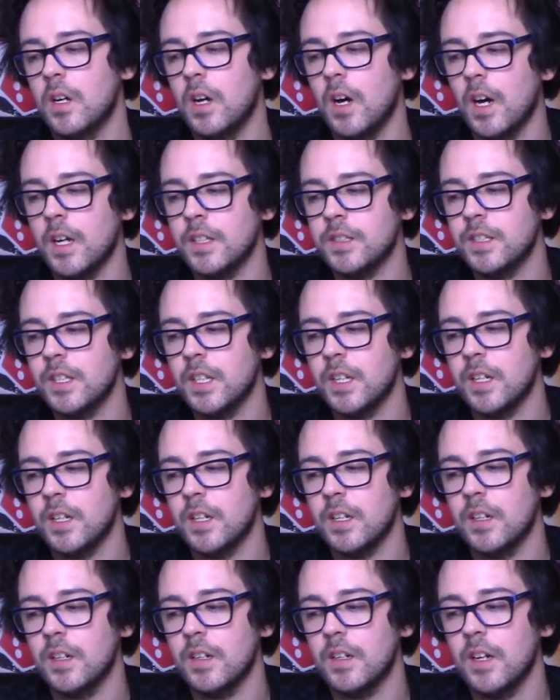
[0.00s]
and
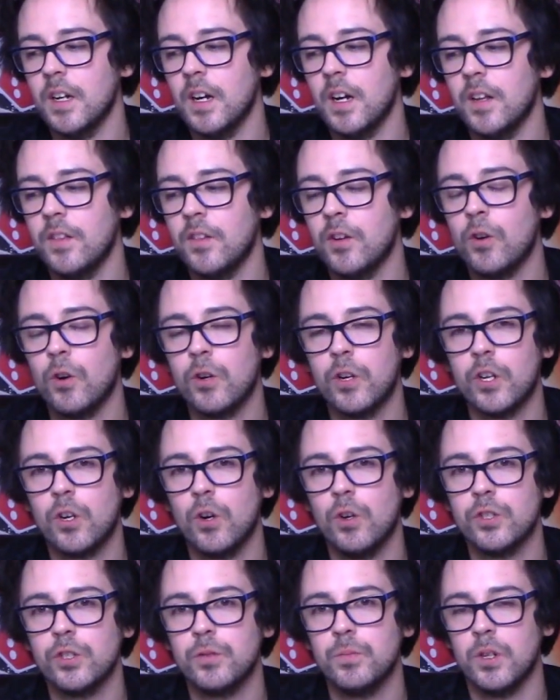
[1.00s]
they're not going to
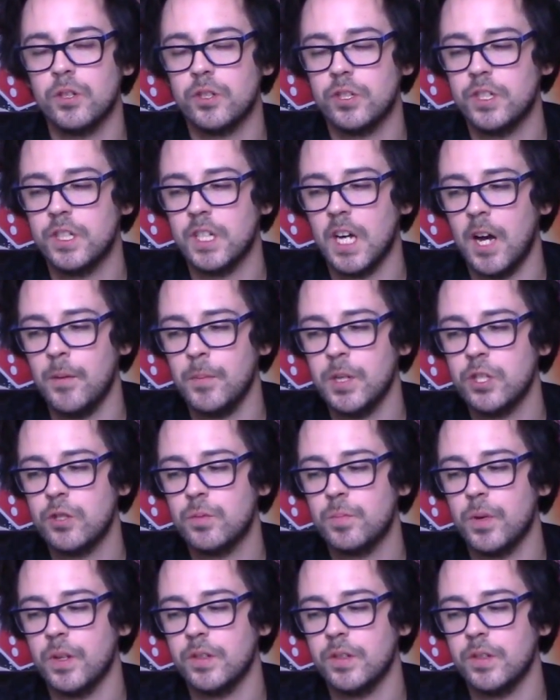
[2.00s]
cause much damage,